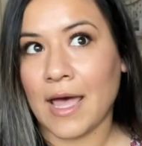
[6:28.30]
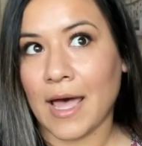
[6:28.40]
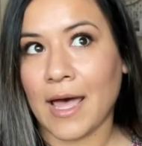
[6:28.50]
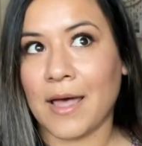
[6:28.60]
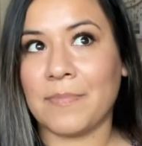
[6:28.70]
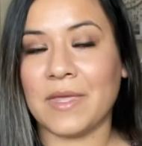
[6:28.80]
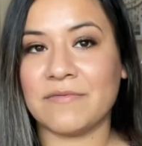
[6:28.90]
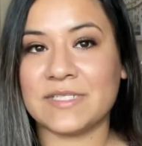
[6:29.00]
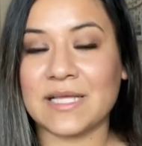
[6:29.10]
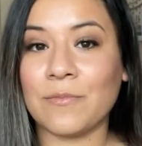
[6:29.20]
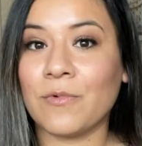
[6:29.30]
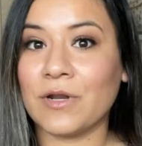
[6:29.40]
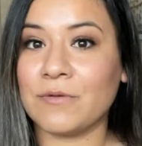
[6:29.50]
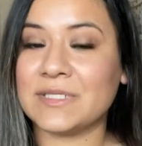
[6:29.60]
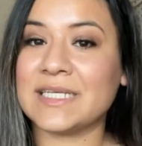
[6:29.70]
um, if
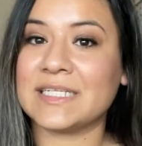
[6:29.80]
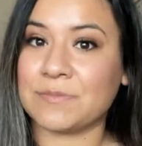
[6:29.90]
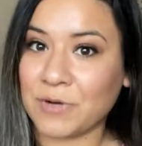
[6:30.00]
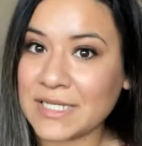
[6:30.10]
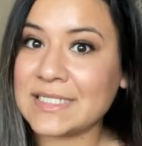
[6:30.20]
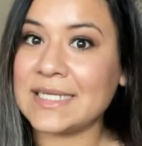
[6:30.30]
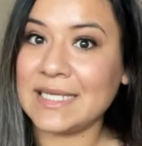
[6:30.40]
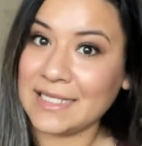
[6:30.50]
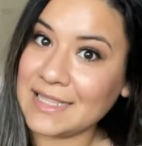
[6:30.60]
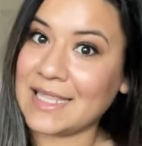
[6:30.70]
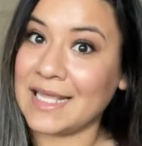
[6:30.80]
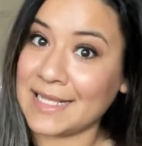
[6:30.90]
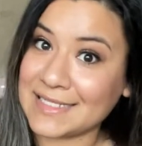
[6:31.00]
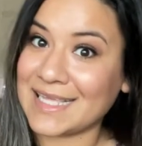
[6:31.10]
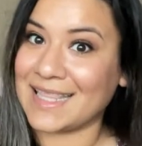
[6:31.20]
someone was expressing
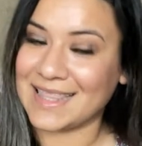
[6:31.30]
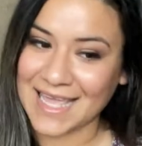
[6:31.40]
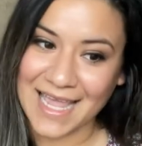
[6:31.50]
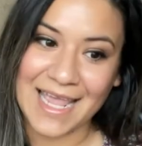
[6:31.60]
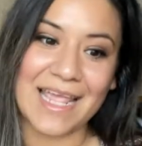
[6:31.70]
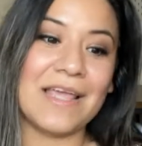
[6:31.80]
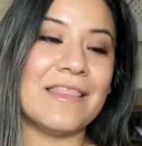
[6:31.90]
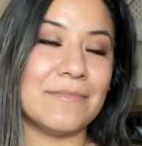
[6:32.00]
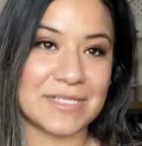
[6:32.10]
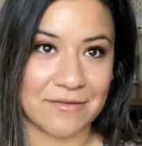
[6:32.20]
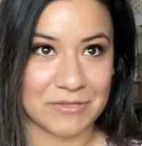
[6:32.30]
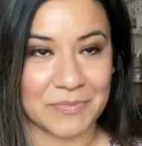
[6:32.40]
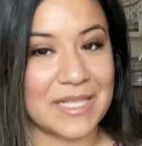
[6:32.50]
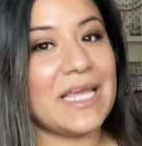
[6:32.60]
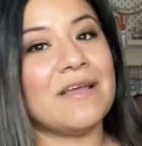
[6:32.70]
things that they themselves
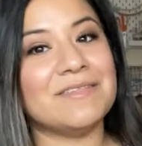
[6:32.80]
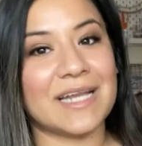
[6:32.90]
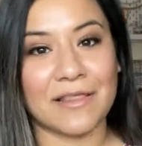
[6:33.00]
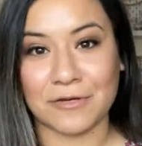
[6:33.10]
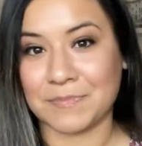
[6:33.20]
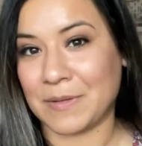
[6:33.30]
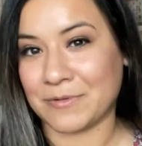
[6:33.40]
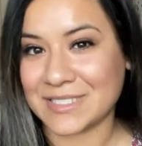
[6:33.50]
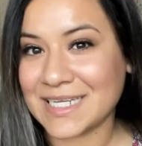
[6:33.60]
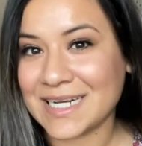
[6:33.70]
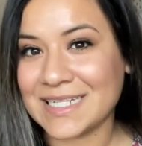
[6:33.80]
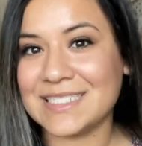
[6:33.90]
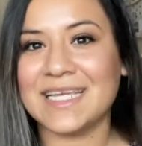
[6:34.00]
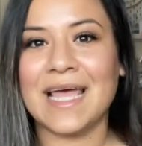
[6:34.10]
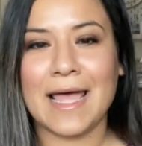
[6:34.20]
believed and other people
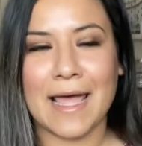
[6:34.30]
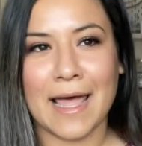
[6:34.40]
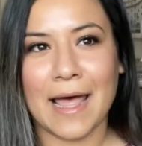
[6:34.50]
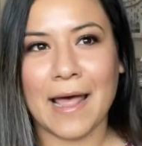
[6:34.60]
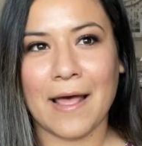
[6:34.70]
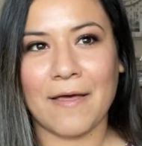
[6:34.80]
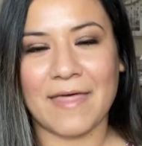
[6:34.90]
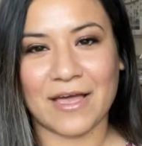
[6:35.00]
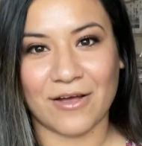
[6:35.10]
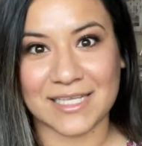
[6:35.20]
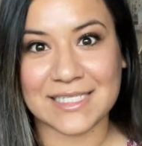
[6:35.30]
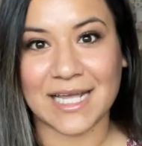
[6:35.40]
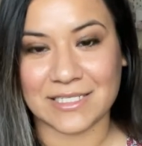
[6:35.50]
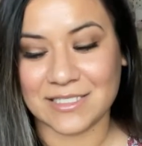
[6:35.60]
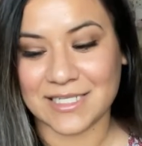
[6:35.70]
didn't, uh, that caused
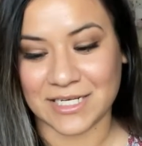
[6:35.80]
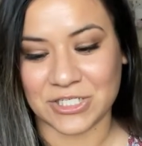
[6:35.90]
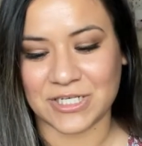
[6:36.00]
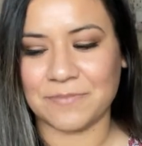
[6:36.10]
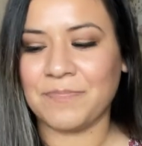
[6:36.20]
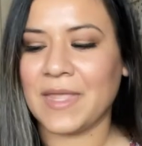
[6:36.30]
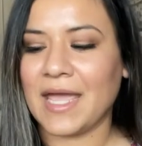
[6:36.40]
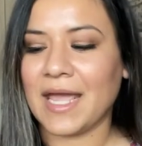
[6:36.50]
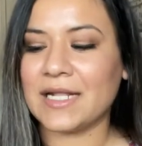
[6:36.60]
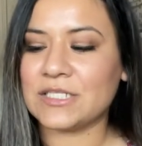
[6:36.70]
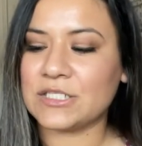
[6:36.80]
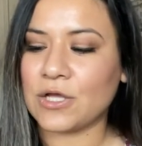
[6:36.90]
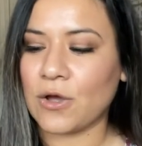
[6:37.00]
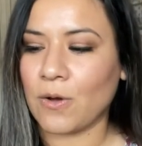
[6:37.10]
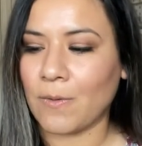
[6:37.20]
tension. And
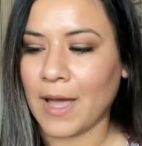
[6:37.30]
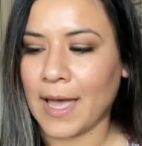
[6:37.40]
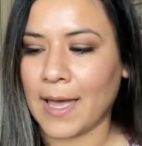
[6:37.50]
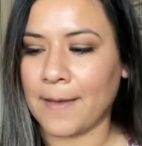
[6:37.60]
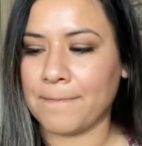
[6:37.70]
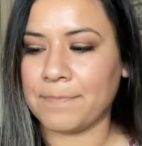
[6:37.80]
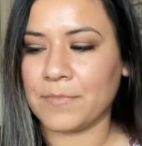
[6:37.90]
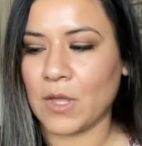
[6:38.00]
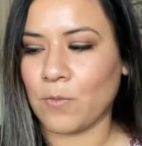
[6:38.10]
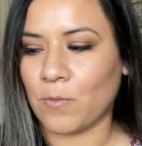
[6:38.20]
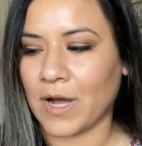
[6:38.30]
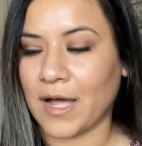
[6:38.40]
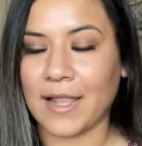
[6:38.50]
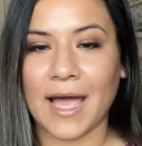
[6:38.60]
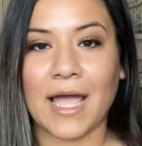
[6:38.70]
so um,
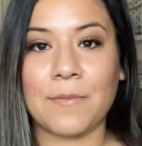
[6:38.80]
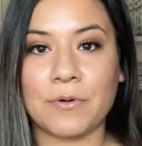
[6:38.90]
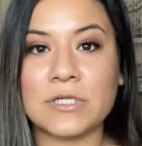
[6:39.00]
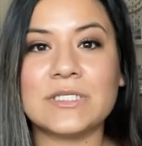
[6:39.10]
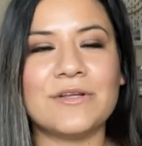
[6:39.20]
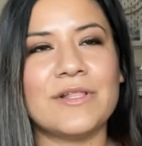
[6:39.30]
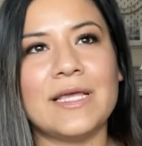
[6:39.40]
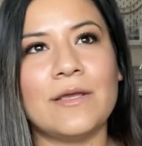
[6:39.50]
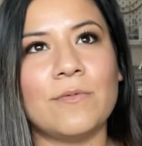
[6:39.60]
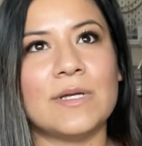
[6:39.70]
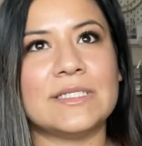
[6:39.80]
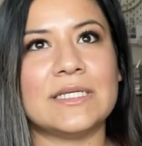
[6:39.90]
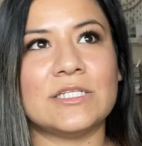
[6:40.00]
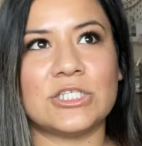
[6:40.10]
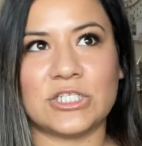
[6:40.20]
while I personally
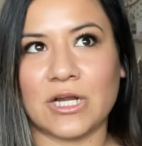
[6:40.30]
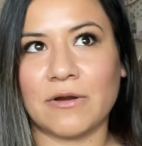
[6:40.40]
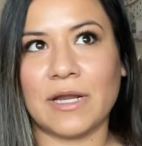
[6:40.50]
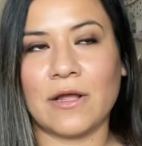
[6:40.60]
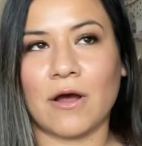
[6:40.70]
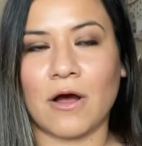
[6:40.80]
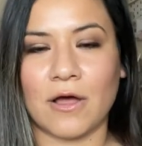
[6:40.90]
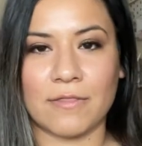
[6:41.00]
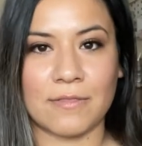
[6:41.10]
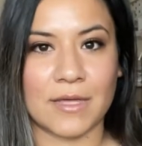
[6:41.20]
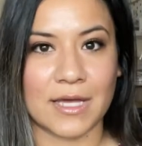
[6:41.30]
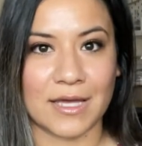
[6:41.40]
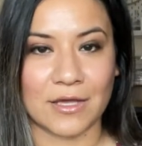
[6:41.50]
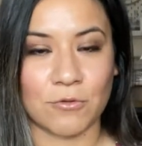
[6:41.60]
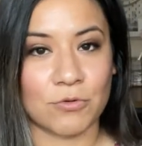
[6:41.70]
wasn't sharing on
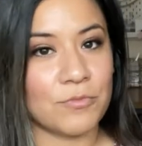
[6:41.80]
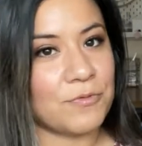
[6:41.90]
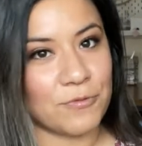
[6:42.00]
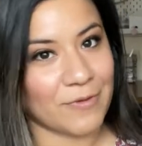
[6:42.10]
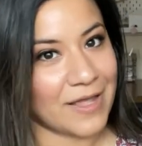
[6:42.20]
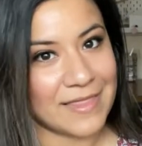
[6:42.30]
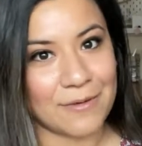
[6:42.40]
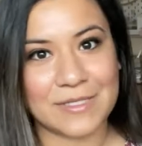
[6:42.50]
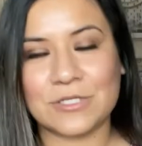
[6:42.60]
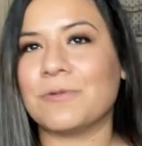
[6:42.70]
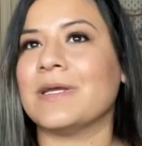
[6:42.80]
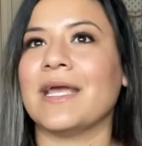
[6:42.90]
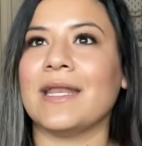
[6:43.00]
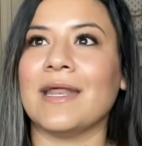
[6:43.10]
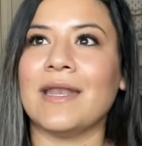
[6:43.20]
the group thread that was
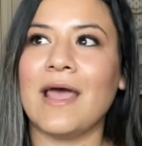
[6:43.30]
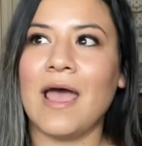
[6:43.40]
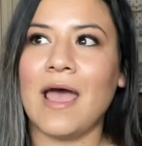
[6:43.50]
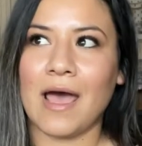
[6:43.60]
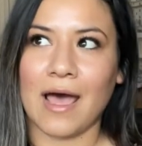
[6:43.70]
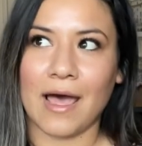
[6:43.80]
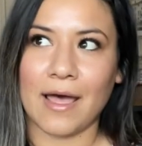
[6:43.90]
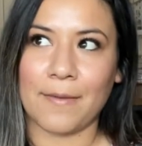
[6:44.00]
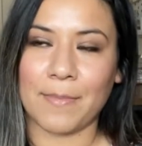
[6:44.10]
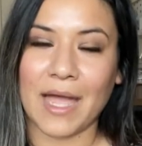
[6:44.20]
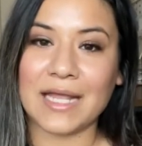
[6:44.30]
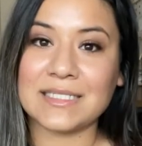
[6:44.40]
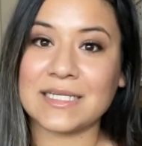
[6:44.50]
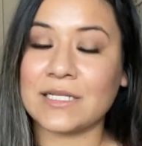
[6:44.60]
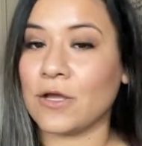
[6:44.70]
created, um, I
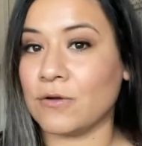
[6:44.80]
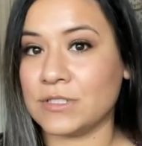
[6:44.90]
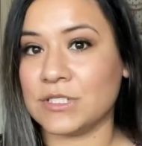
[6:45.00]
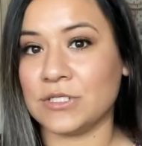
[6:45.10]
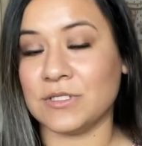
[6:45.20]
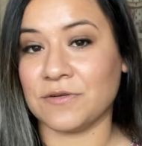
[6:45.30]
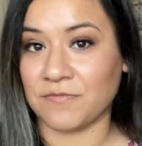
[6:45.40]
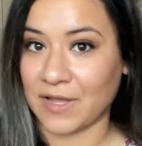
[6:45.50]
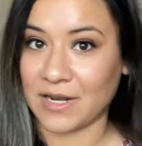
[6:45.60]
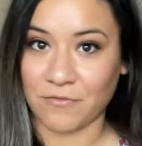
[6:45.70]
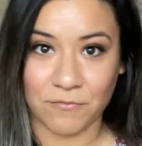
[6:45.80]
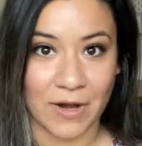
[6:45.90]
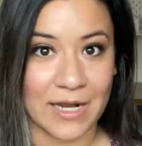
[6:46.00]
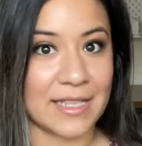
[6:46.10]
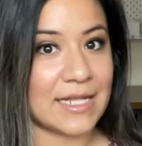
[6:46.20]
did go to defend a
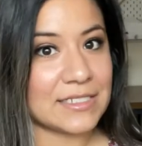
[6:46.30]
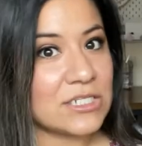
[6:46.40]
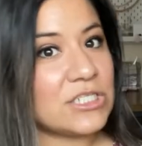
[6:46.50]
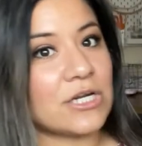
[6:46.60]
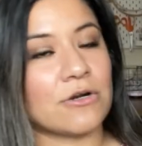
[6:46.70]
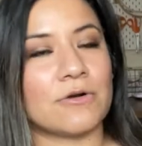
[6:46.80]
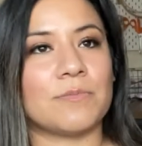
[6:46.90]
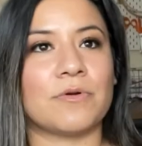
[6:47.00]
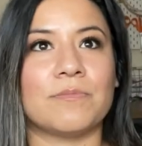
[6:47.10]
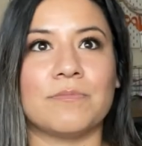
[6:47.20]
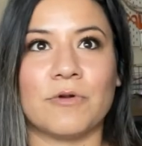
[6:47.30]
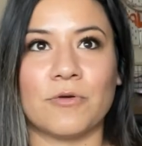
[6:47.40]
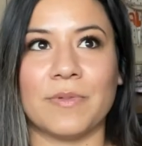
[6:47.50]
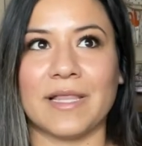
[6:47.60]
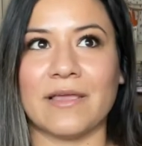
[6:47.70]
friend that did share her, her
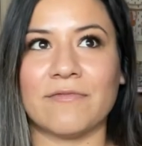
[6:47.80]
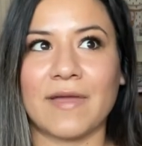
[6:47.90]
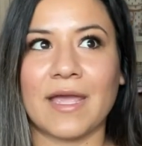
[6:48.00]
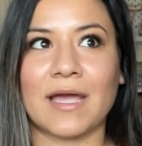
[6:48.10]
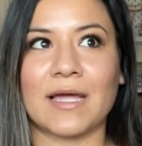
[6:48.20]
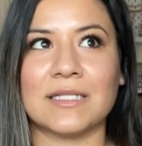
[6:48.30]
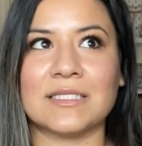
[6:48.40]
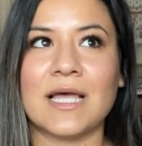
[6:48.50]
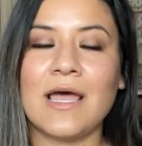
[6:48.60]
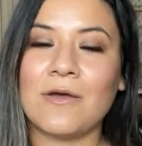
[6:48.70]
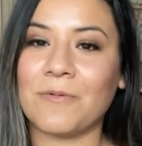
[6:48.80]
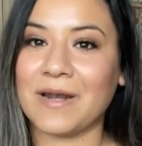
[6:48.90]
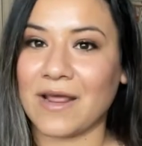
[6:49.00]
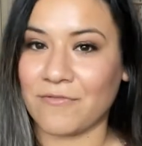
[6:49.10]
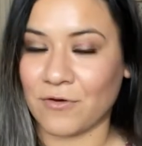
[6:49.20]
belief. And
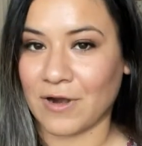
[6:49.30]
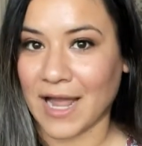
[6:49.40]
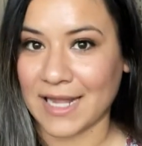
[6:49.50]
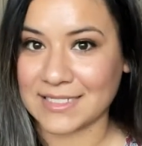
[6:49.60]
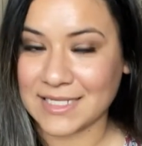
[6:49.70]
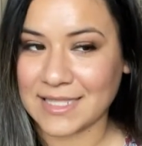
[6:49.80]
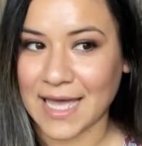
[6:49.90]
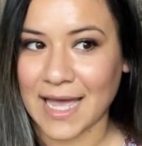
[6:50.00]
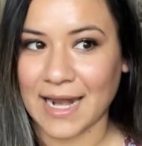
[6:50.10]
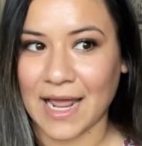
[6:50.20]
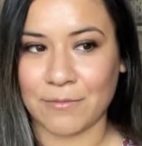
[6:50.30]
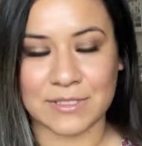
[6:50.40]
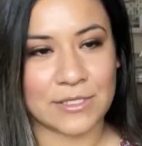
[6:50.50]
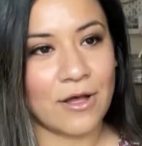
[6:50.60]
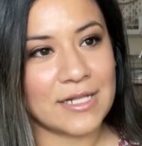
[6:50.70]
whenever I did that, I
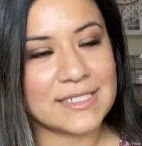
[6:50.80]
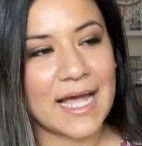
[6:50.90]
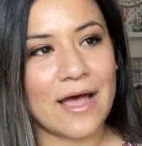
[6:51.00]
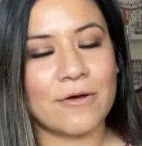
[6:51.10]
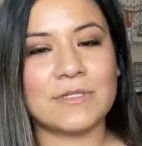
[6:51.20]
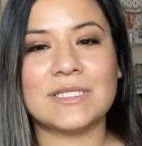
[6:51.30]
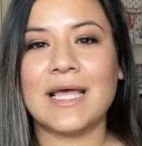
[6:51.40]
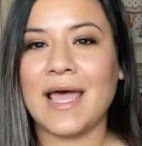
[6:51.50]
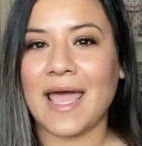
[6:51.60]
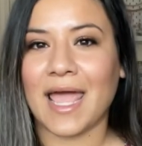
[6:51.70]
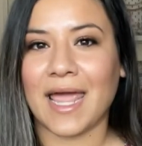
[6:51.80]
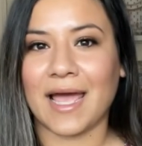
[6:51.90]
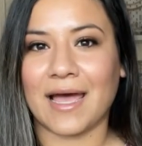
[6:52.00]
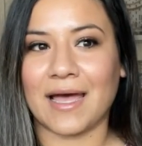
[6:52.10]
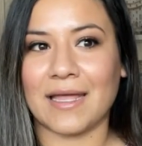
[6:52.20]
was called out
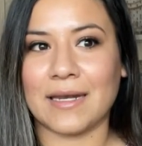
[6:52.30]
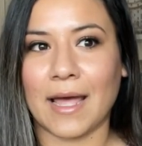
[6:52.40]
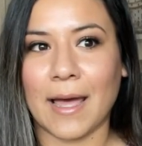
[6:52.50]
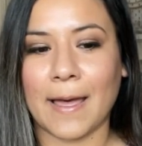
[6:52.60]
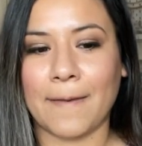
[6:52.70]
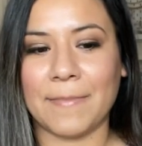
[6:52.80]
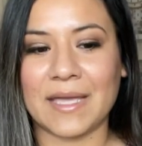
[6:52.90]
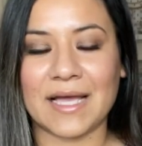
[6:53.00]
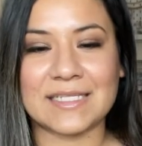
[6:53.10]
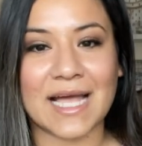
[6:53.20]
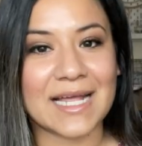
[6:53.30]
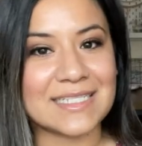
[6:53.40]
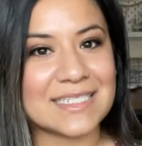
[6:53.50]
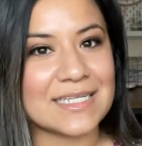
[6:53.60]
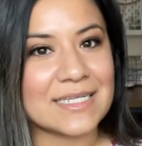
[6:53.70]
and uh, because I
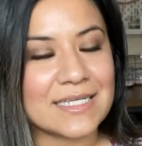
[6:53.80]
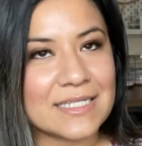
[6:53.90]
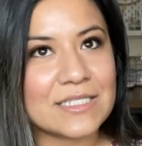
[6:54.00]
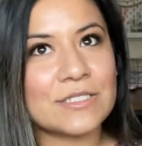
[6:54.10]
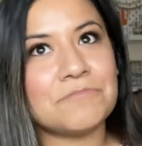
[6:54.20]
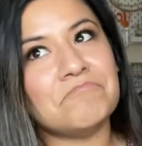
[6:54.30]
didn't,